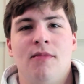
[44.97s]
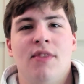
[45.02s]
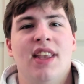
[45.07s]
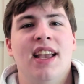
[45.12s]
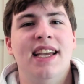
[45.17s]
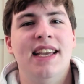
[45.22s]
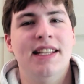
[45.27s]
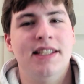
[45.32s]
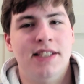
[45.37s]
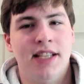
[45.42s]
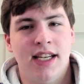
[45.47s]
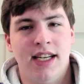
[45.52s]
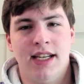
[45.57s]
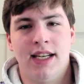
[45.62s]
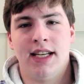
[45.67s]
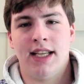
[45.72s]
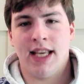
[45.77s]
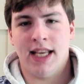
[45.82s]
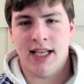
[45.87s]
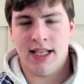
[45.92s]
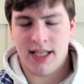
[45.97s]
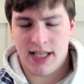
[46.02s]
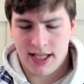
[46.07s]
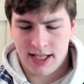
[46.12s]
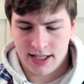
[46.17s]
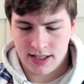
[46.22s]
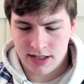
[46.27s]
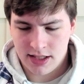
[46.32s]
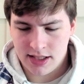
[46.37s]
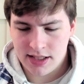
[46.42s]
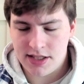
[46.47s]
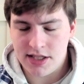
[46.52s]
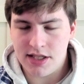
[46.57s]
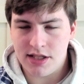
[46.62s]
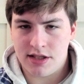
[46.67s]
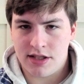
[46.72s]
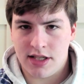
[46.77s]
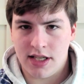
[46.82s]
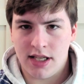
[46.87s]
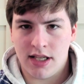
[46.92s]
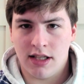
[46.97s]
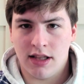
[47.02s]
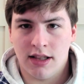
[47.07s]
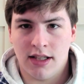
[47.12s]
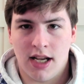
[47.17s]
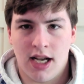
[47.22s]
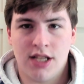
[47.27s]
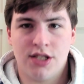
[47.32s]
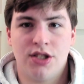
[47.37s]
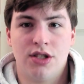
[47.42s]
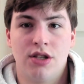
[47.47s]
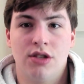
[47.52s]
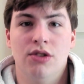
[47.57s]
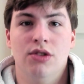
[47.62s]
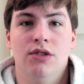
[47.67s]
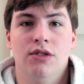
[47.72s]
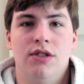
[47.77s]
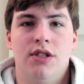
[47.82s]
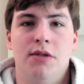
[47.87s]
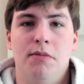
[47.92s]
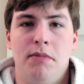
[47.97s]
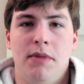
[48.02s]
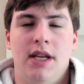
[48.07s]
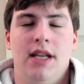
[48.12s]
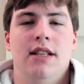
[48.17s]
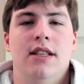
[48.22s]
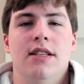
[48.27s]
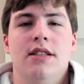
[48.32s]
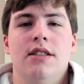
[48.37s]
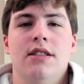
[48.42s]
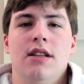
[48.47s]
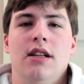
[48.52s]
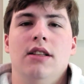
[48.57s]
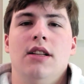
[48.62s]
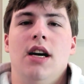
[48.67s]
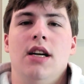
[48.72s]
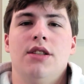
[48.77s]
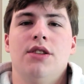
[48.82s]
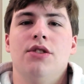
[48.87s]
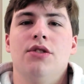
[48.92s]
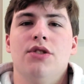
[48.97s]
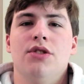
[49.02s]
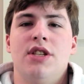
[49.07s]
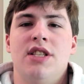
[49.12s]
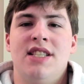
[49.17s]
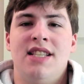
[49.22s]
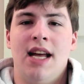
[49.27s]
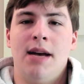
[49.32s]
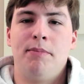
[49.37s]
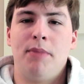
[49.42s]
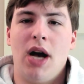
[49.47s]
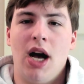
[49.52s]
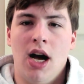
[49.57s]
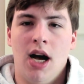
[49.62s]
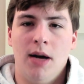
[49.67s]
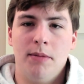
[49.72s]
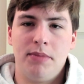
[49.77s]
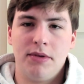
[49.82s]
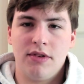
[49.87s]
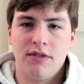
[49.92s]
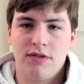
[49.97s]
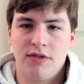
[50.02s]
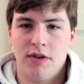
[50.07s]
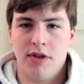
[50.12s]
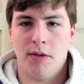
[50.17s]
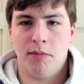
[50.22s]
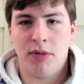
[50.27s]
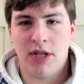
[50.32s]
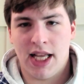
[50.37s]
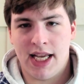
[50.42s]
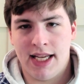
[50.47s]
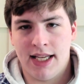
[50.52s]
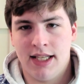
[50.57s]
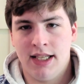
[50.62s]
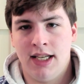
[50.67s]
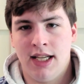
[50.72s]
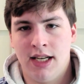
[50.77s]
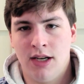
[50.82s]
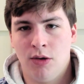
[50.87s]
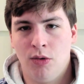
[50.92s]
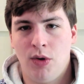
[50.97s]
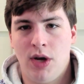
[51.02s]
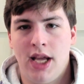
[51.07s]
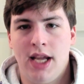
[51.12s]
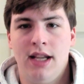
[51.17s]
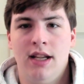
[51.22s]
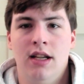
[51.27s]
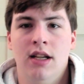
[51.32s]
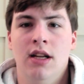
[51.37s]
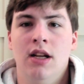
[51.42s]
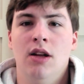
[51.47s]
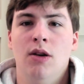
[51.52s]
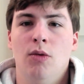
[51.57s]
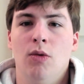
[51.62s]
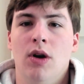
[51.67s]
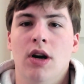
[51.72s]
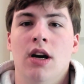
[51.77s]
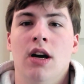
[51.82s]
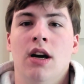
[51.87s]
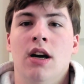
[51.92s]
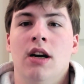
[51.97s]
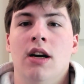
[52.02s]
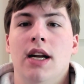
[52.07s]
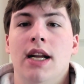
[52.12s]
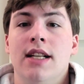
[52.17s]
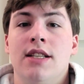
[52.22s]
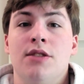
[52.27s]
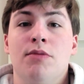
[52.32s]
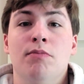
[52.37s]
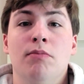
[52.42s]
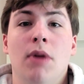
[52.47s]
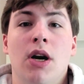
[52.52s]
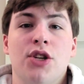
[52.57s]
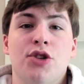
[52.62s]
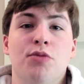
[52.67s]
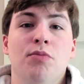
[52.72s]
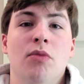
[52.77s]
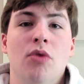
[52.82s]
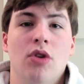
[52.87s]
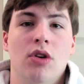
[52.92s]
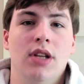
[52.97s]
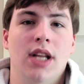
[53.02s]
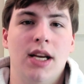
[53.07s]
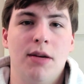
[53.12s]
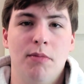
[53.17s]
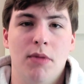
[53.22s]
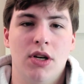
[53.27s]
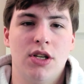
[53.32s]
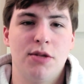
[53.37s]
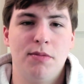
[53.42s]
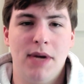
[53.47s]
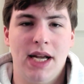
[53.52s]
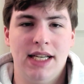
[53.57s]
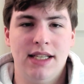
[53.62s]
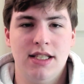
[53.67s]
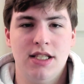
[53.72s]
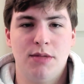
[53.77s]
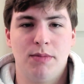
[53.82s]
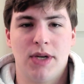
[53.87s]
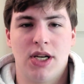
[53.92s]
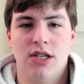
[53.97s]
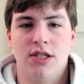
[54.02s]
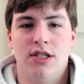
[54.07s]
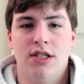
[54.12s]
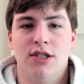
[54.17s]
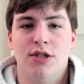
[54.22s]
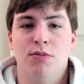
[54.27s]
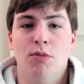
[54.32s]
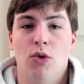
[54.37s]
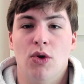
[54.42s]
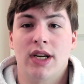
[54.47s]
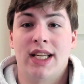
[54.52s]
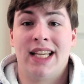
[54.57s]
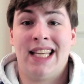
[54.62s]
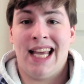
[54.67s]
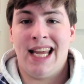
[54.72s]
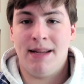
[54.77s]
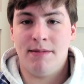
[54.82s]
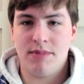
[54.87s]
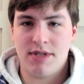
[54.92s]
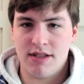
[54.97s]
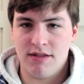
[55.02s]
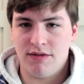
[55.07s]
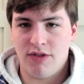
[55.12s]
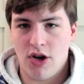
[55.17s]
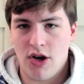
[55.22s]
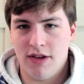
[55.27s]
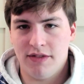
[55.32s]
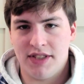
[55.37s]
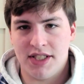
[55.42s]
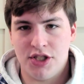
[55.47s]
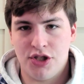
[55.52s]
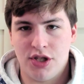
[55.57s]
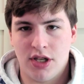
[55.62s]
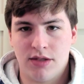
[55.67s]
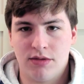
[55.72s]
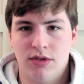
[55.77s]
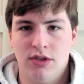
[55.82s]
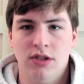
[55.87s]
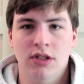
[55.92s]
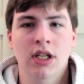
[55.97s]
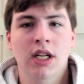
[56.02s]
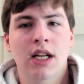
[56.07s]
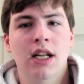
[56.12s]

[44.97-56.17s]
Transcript: He did it again. And this is the logical, to me, this is a logical step up from the play-in in a way, where it's much more like March Madness because there's more games involved in general.